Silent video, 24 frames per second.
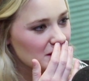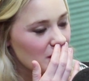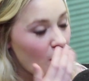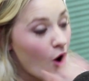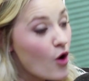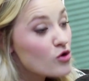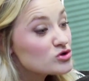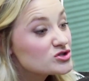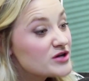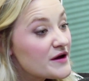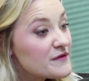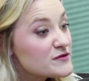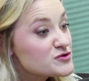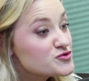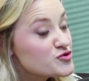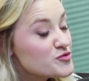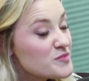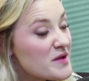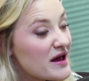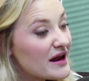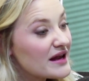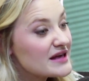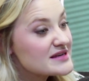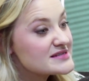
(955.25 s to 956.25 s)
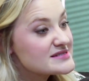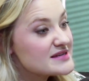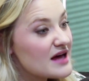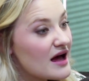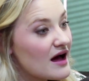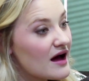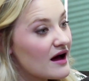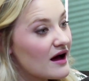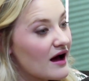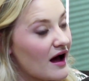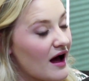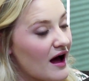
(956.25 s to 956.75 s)
Oh, Chandler's roommate is, see,
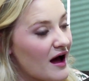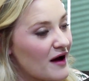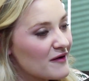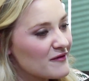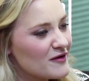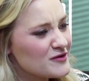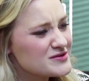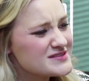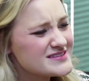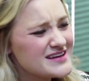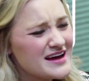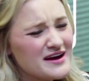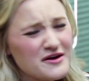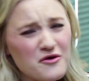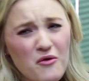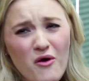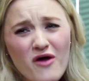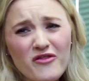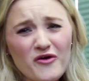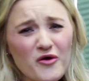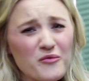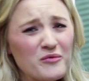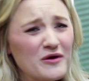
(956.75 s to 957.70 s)
I know all their